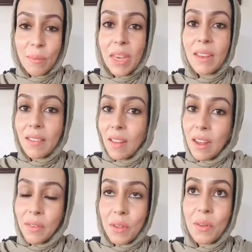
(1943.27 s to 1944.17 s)
because a
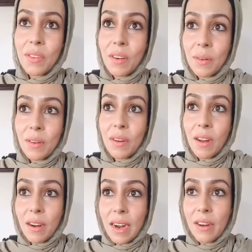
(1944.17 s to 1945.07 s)
lot of those are
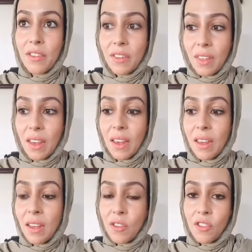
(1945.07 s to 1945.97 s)

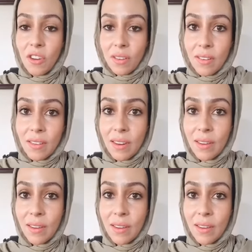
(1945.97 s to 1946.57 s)
actually just